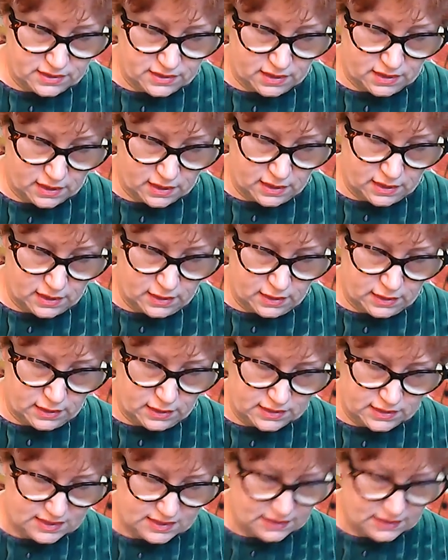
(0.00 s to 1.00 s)
gun, and
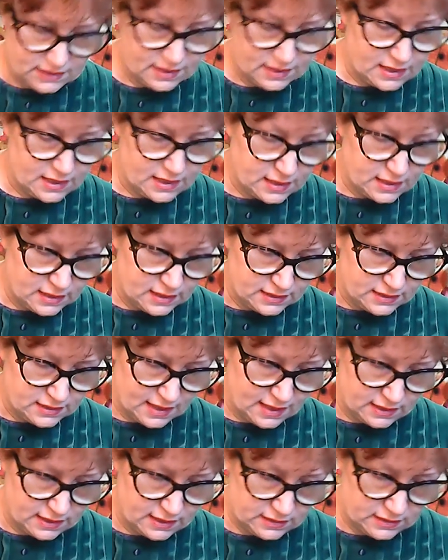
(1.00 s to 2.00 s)
slinging his
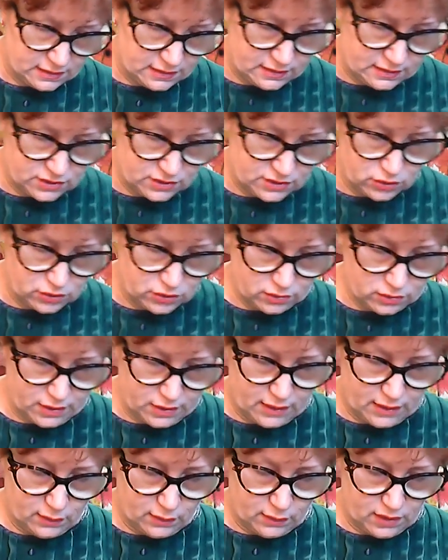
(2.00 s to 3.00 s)
axe on his shoulder,
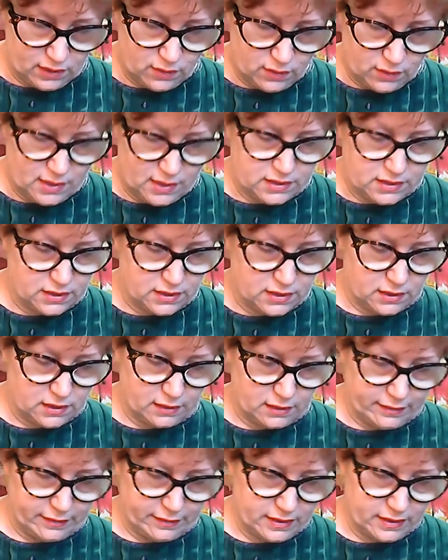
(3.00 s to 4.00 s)
he went away to the
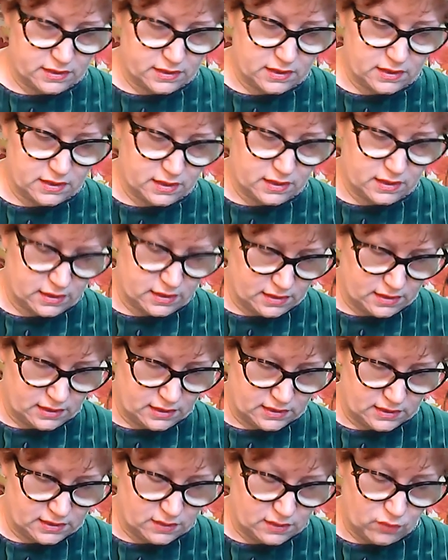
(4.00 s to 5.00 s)
clearing to cut down
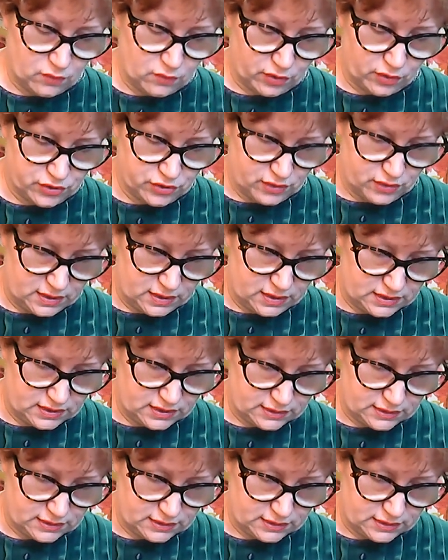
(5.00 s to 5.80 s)
some more trees.